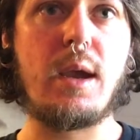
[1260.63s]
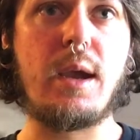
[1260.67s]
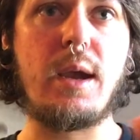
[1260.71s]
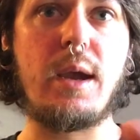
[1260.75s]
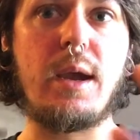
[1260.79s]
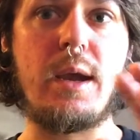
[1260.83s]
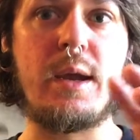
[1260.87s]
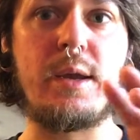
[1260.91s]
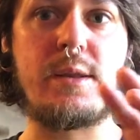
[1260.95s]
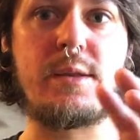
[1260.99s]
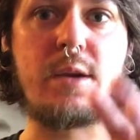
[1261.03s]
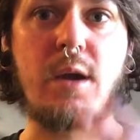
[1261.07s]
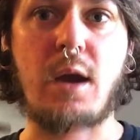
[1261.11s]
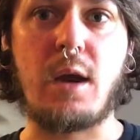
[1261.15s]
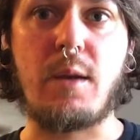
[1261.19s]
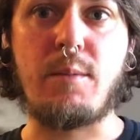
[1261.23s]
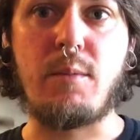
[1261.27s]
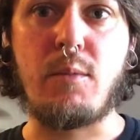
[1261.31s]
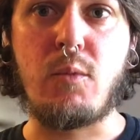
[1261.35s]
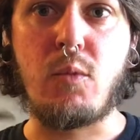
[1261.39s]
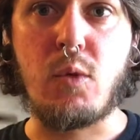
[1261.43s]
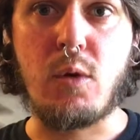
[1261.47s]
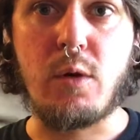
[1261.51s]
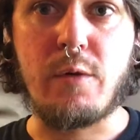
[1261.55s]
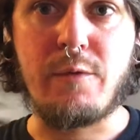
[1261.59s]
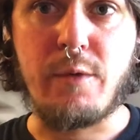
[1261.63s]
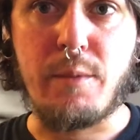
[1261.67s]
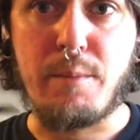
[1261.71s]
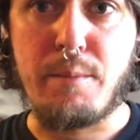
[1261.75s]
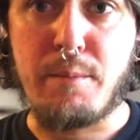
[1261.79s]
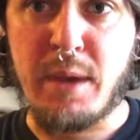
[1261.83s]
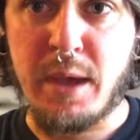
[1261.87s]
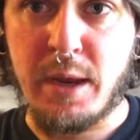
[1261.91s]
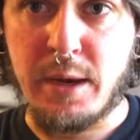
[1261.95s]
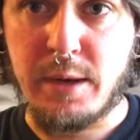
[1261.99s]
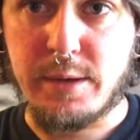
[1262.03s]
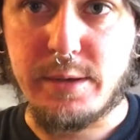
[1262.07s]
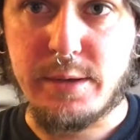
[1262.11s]
it's got more of a
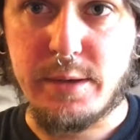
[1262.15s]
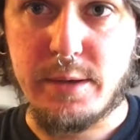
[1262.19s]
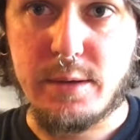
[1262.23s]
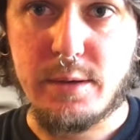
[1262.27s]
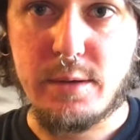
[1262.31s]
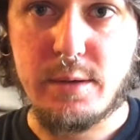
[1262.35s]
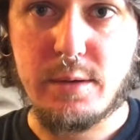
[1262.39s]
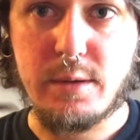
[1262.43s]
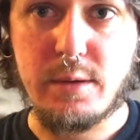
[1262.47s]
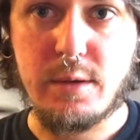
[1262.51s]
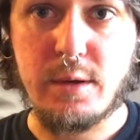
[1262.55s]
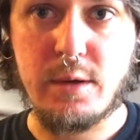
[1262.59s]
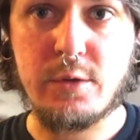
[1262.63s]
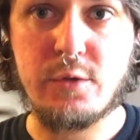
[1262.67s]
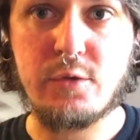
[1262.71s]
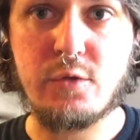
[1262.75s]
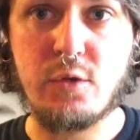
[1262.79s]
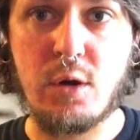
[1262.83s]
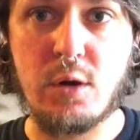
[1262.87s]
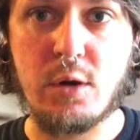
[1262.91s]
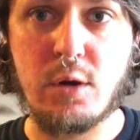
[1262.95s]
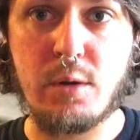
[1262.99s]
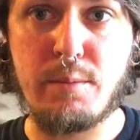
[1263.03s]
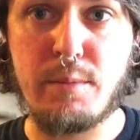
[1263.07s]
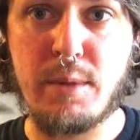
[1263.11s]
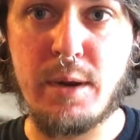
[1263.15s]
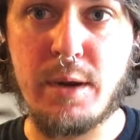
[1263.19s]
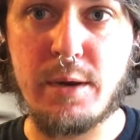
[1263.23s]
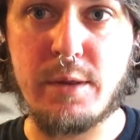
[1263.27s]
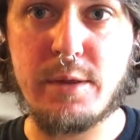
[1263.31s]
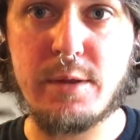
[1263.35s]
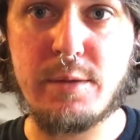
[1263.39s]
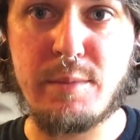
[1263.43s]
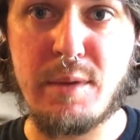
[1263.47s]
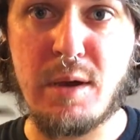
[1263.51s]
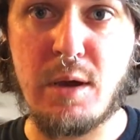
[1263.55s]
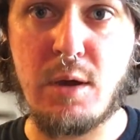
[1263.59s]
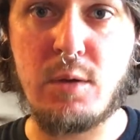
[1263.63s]
stronger mint
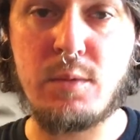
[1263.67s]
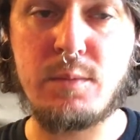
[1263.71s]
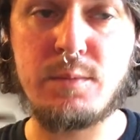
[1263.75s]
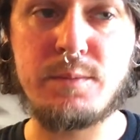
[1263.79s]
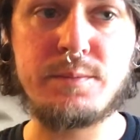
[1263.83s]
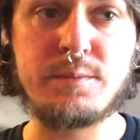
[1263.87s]
smell.